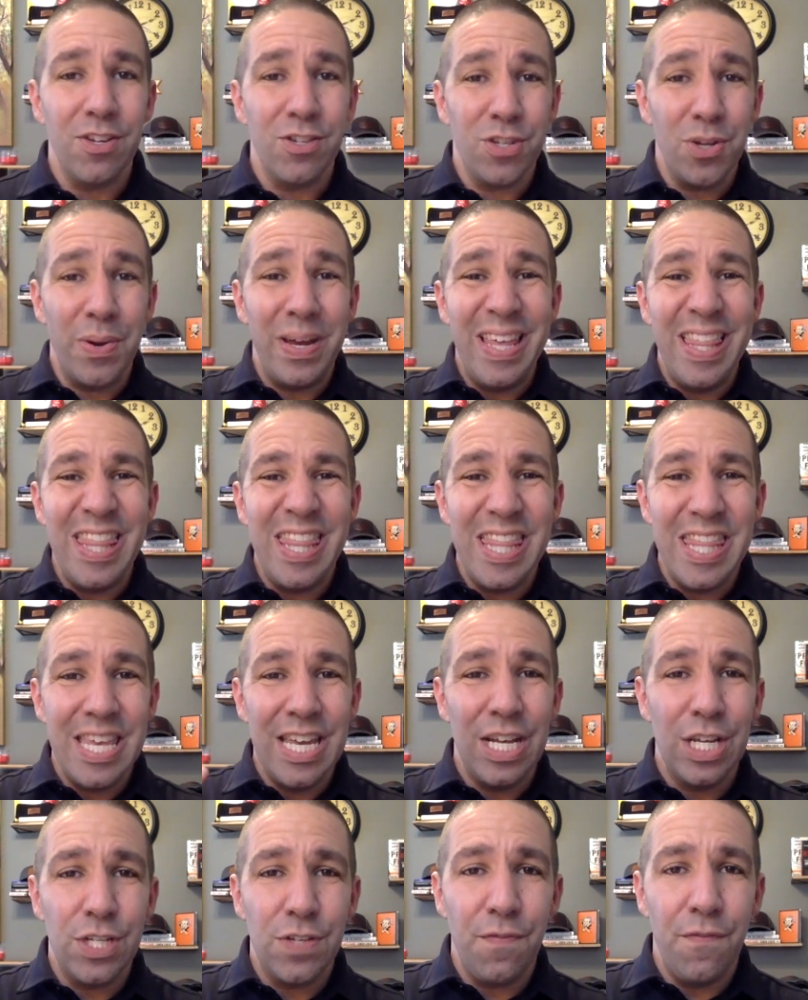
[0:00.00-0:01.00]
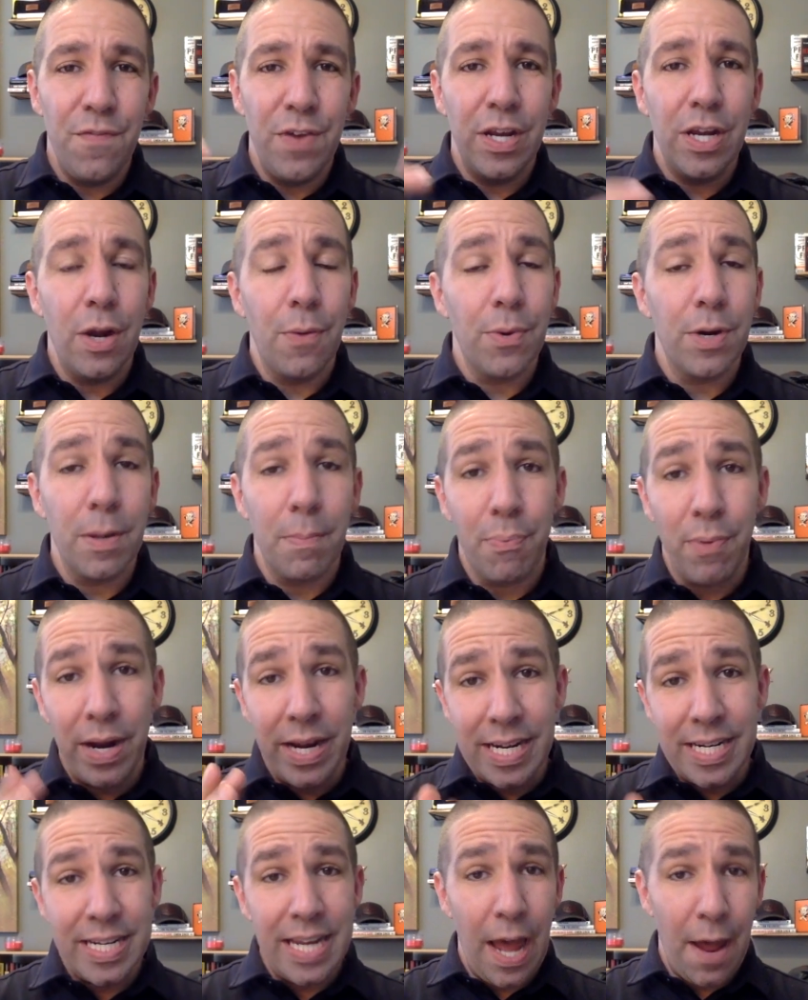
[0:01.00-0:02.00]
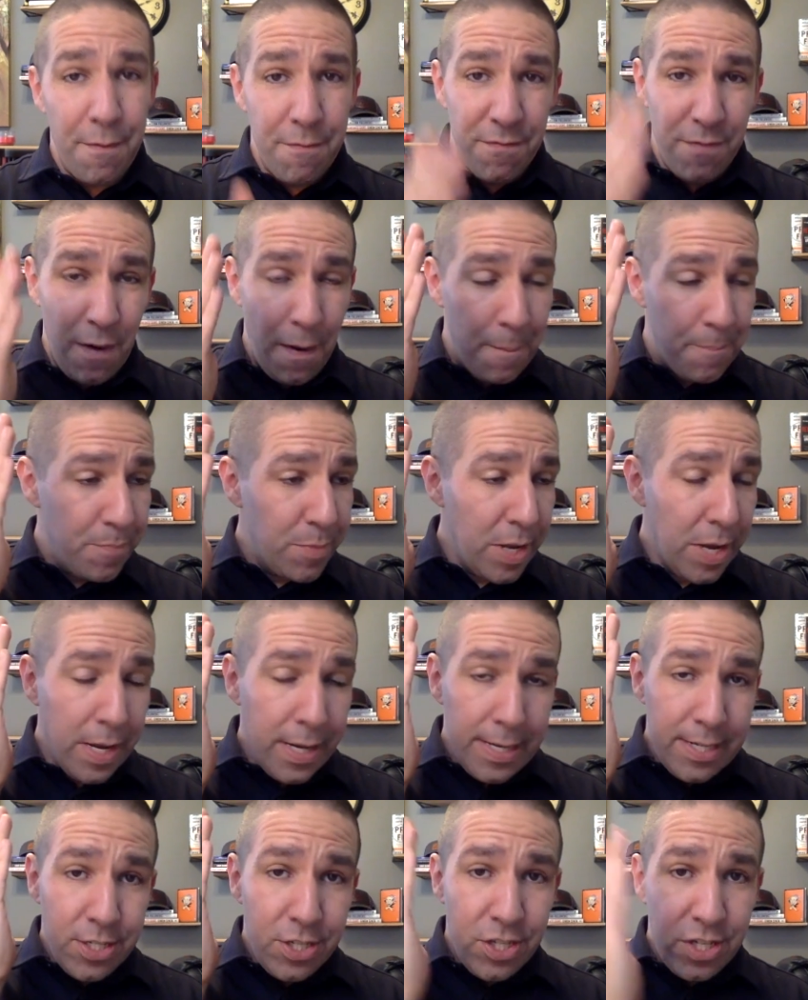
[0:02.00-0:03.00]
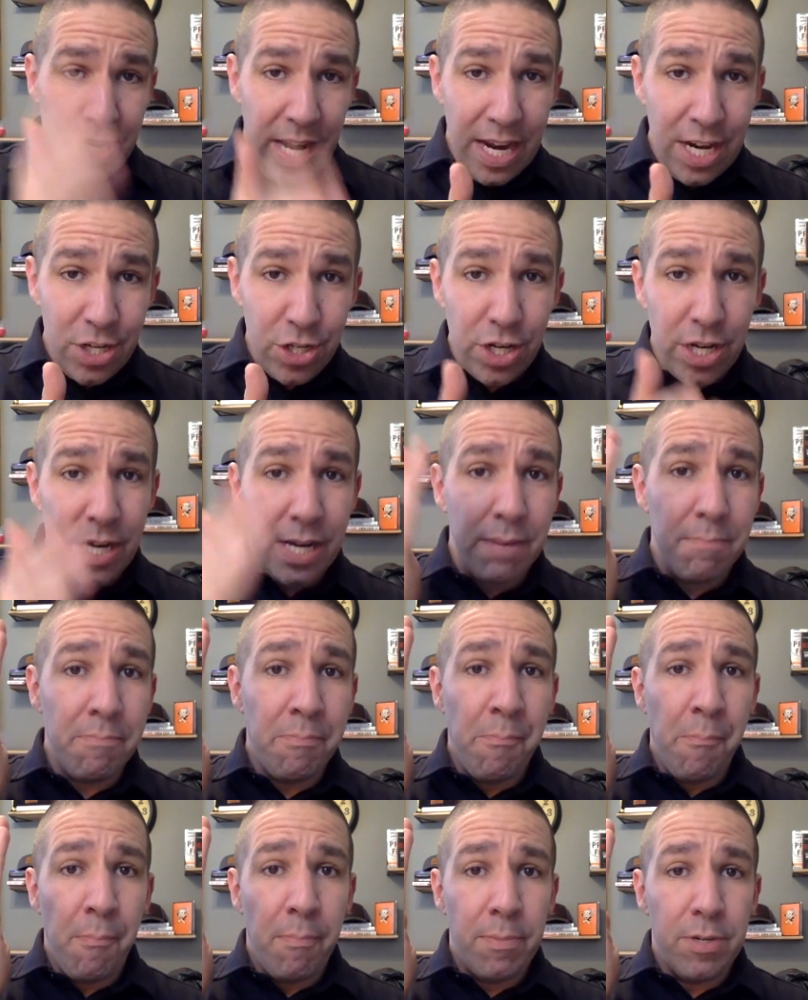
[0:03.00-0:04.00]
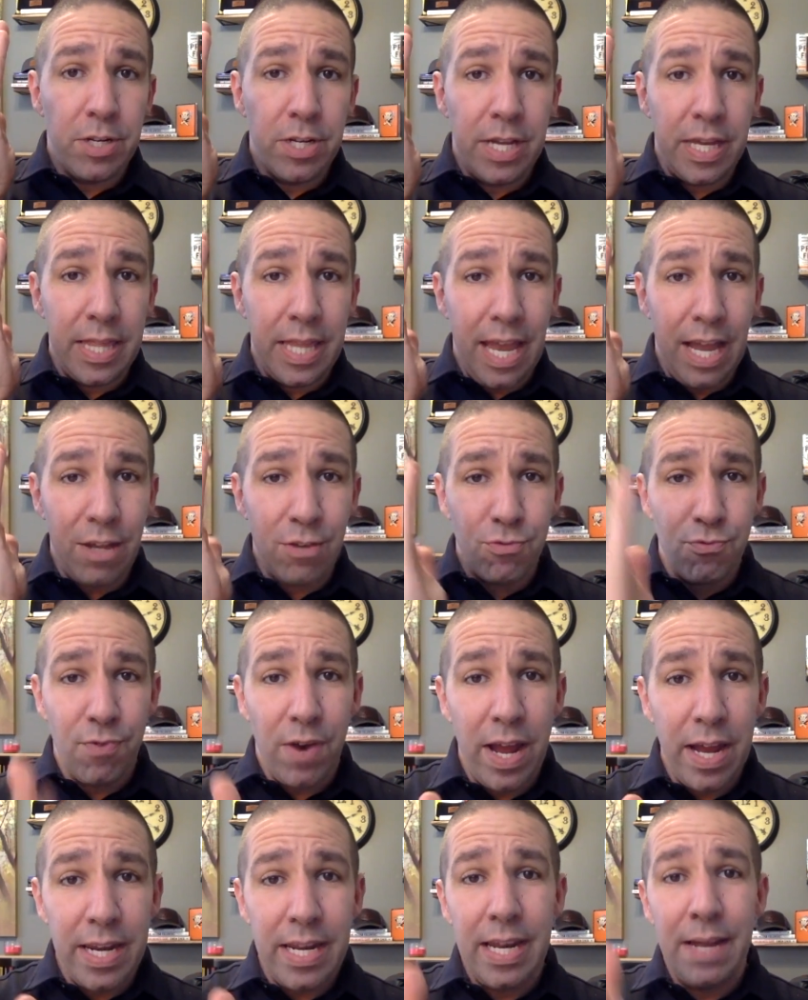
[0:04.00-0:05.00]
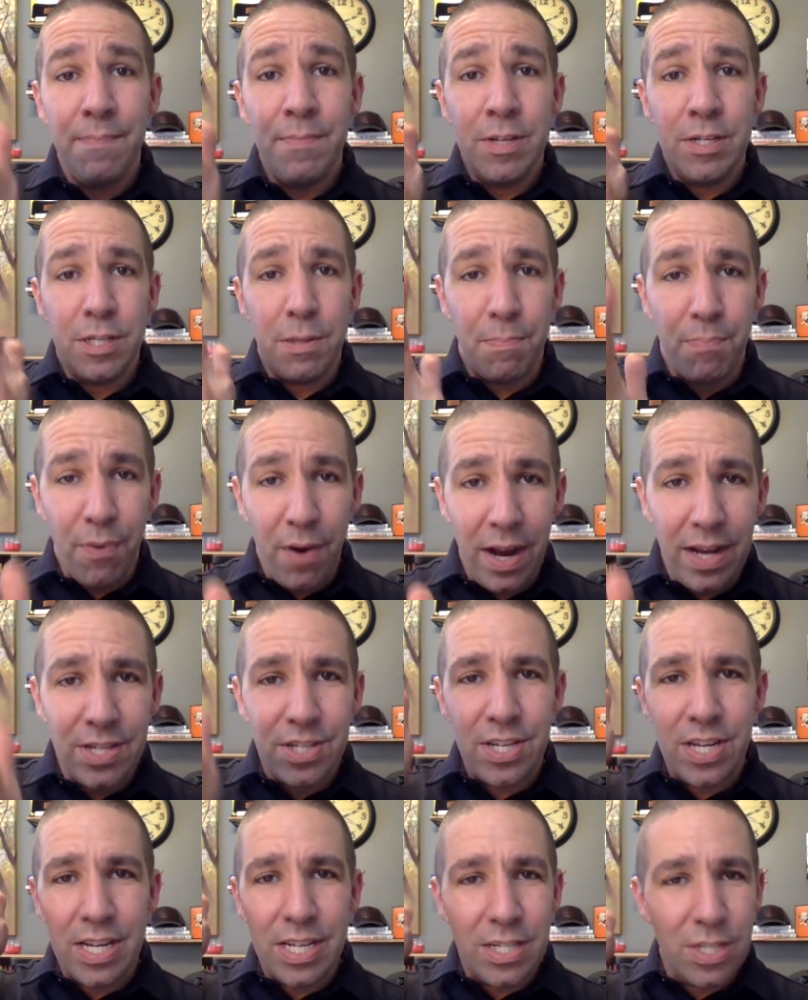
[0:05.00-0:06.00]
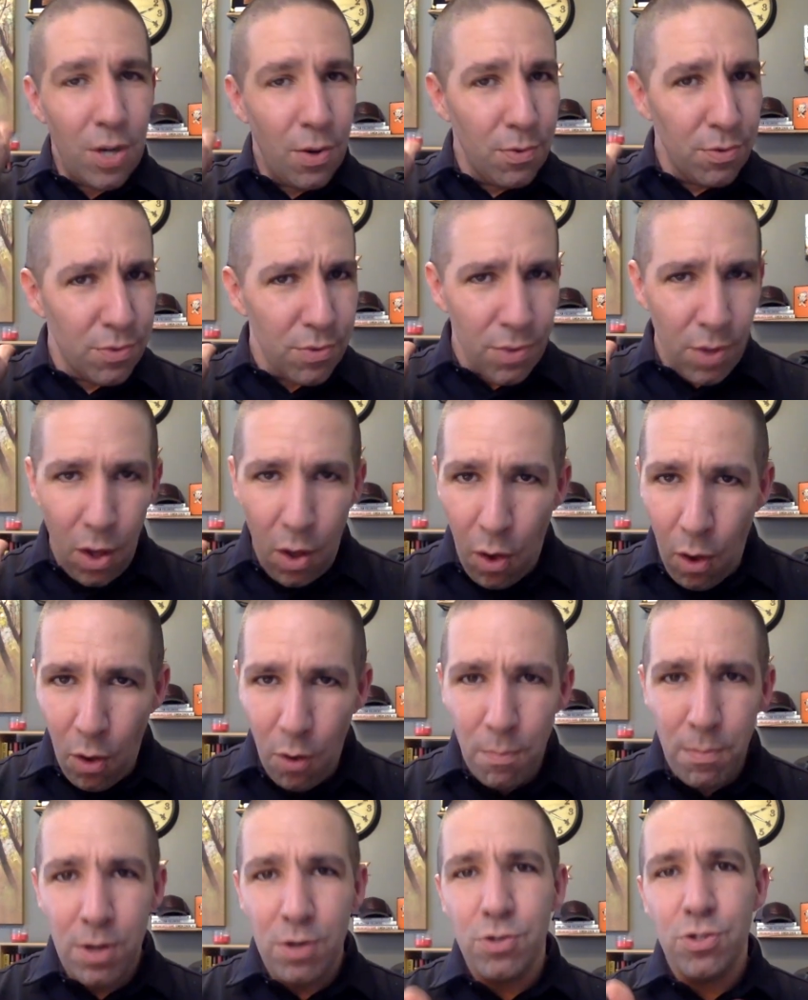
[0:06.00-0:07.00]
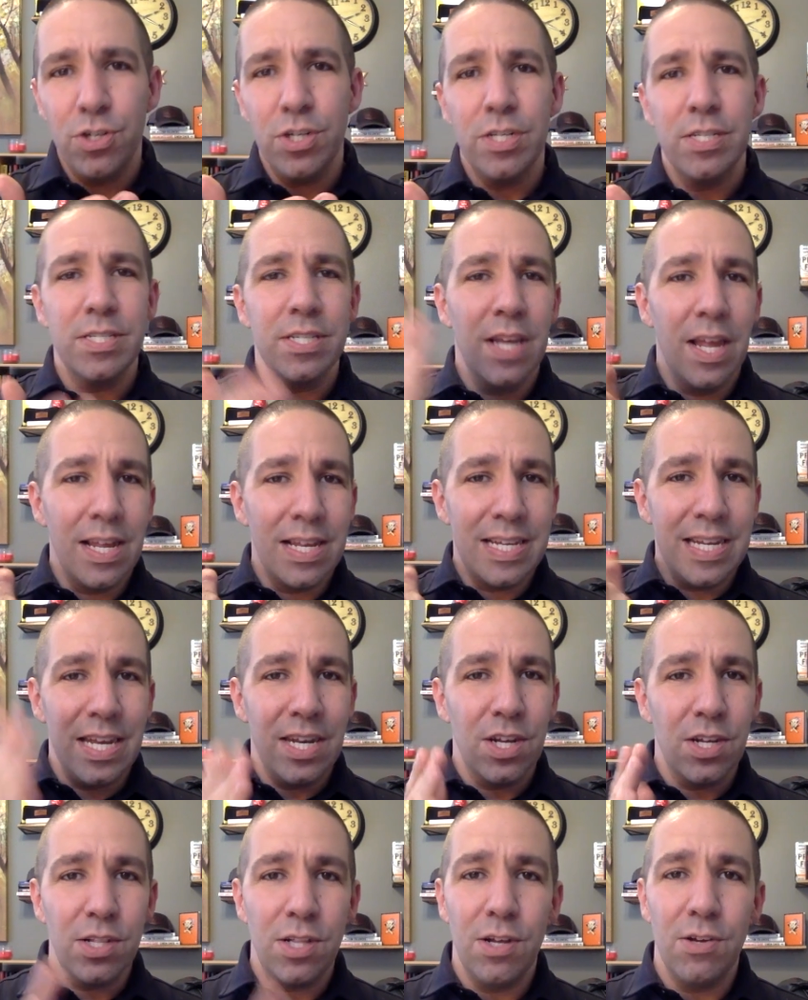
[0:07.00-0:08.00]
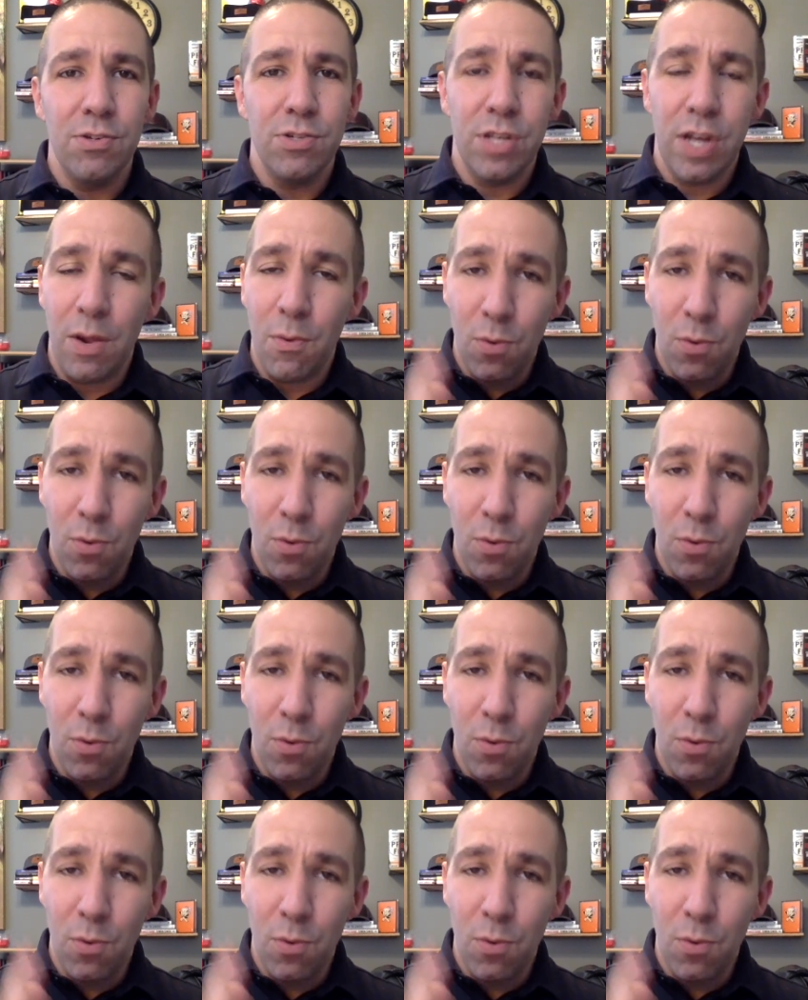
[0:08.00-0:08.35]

So in this video, we're going to break it down from staging to getting the house ready to pricing, going through the whole motions, getting to closing.